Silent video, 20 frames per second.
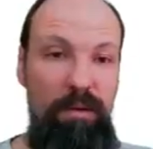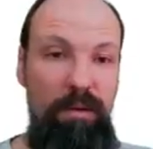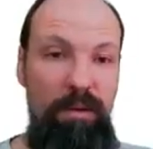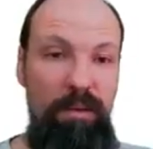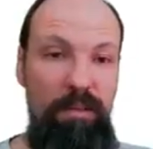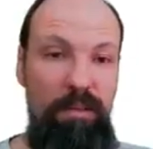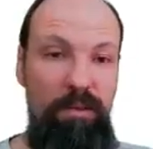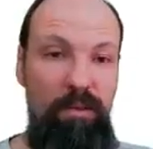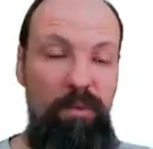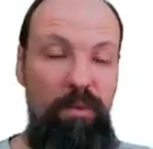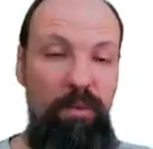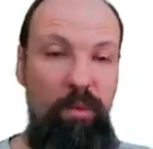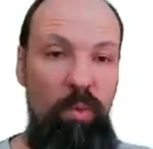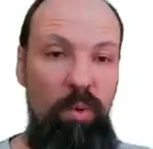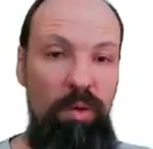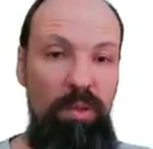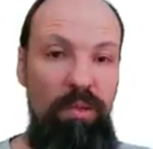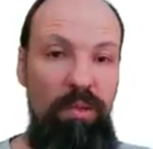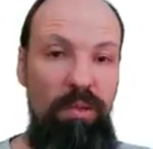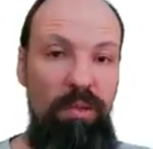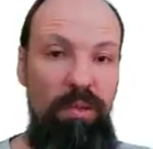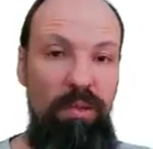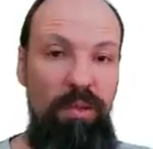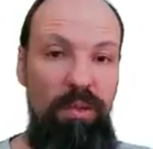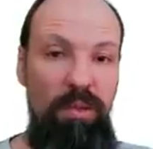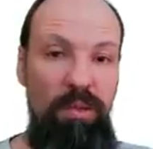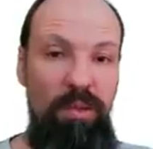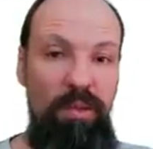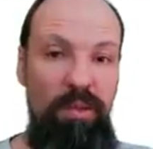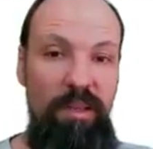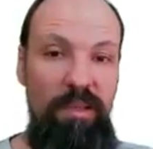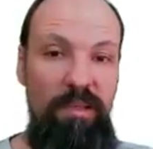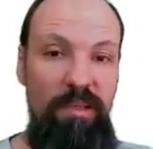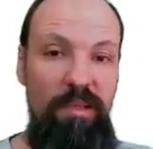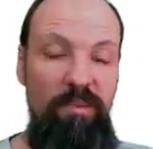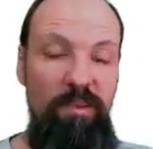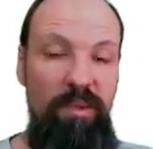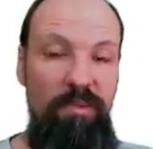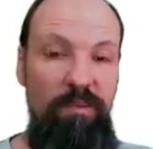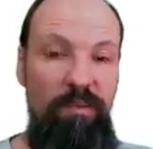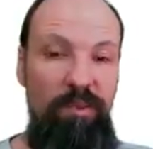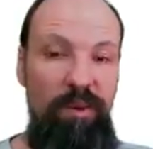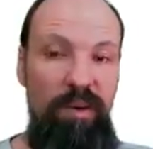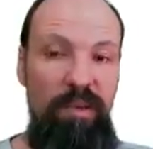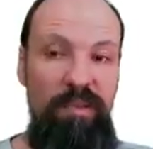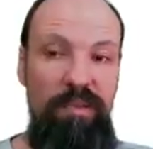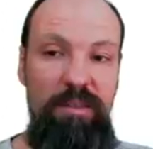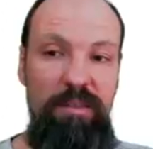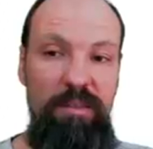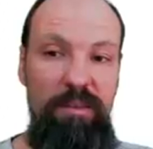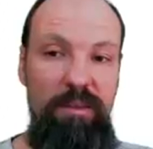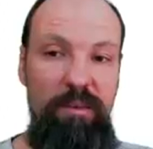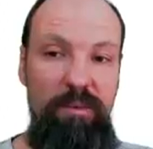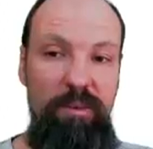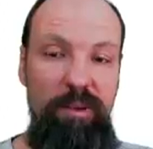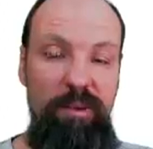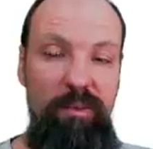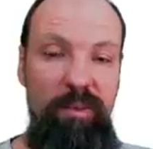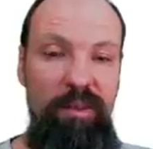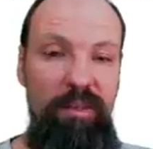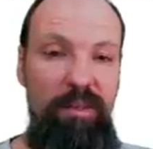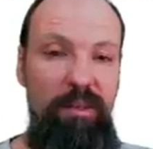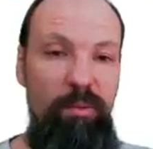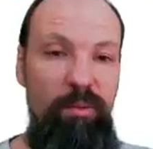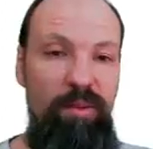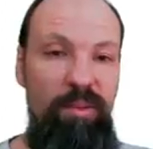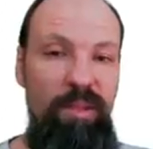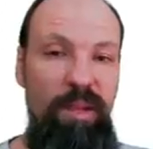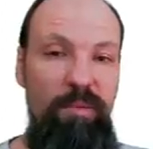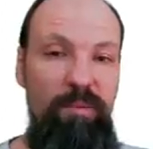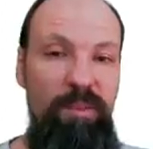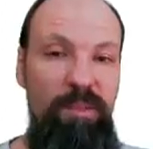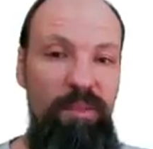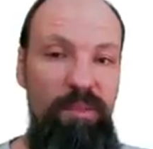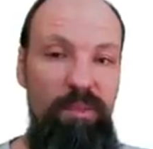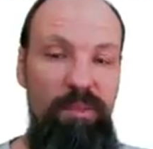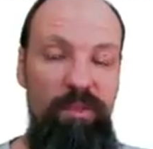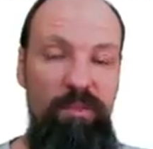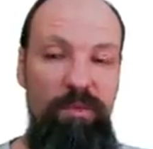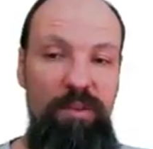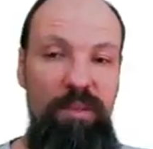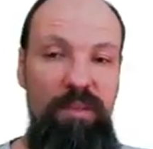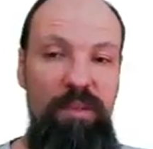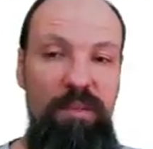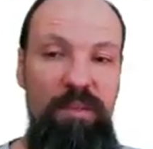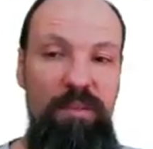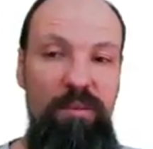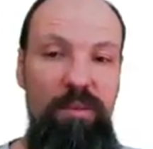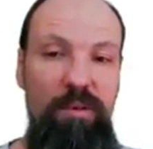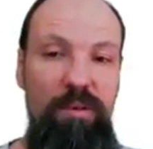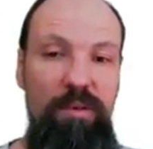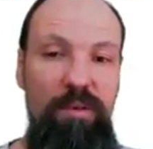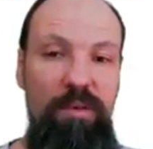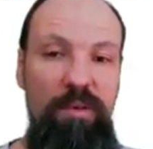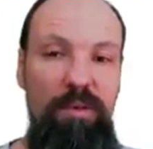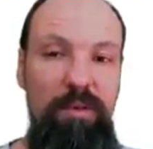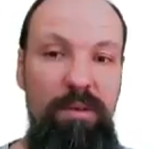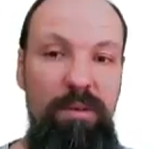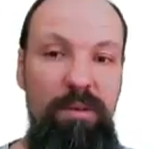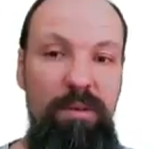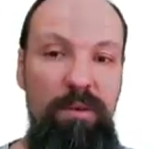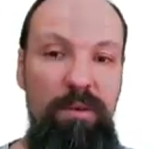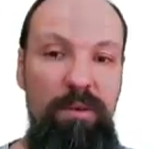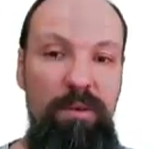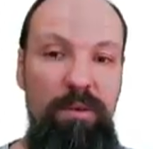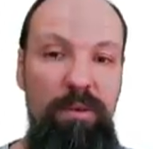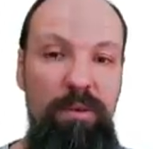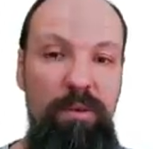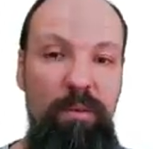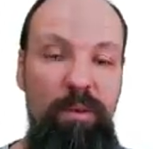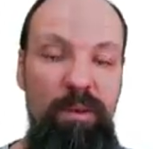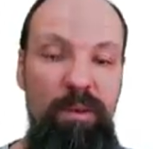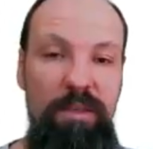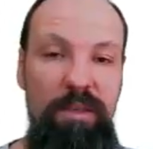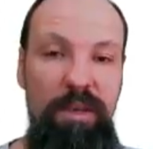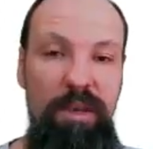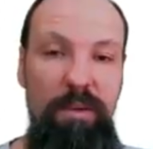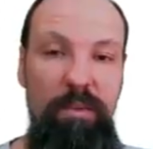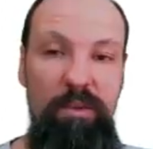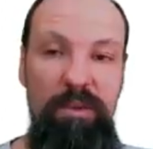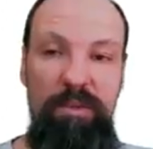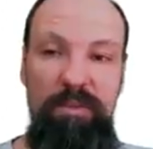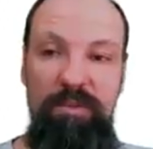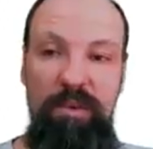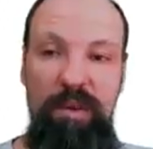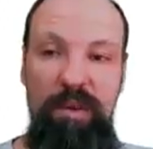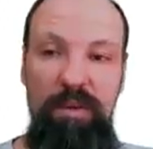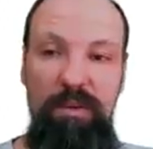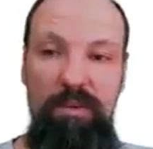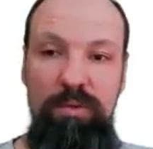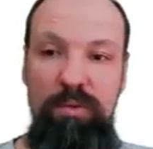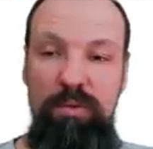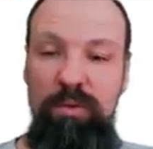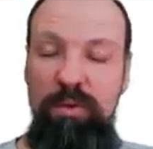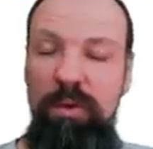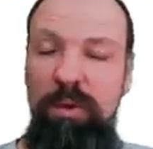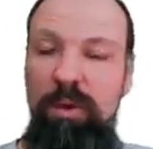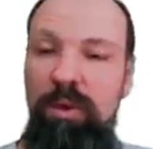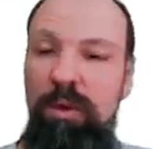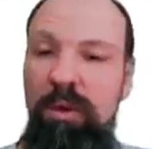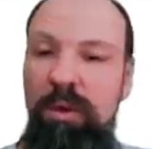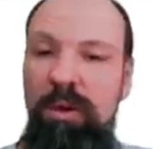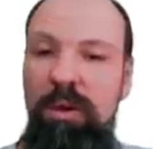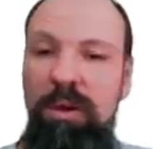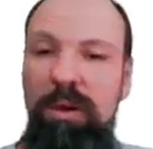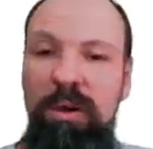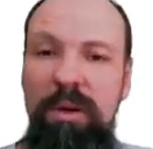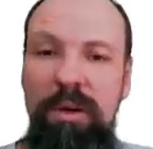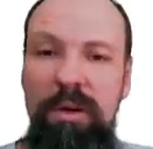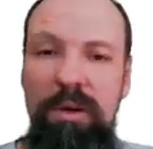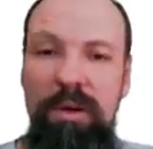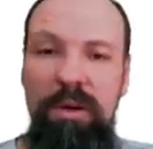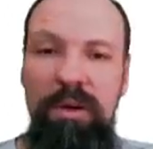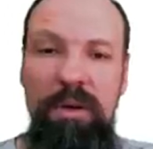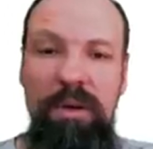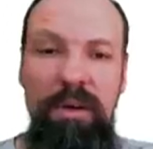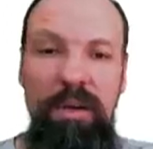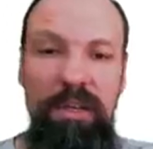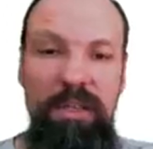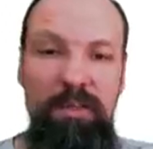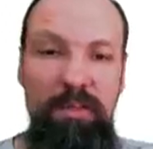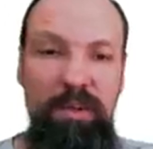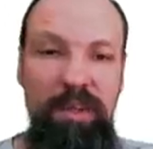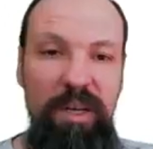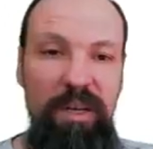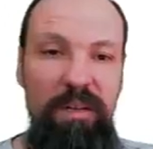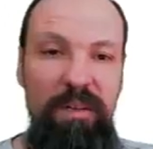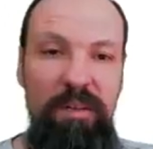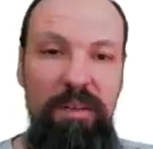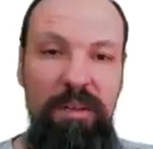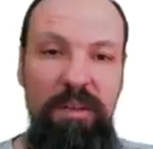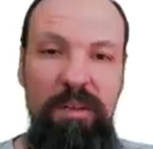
is going, what does it mean for us when we deal with time series? So this is what I was trying to explain,